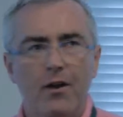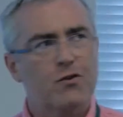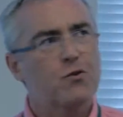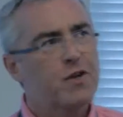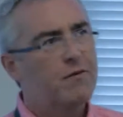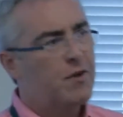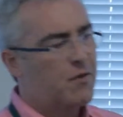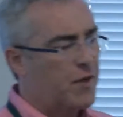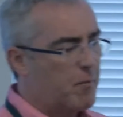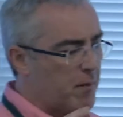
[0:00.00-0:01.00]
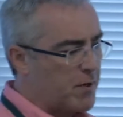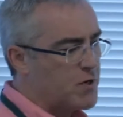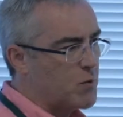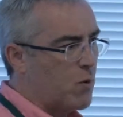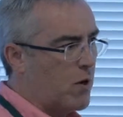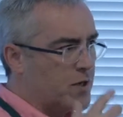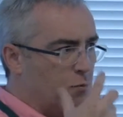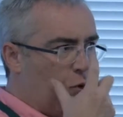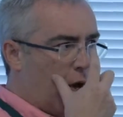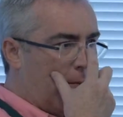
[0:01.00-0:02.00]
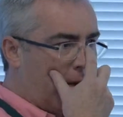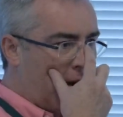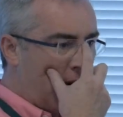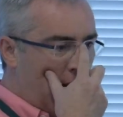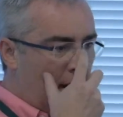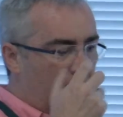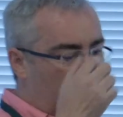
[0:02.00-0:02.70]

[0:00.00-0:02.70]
And there's also, if you can think about, because we're quite a small company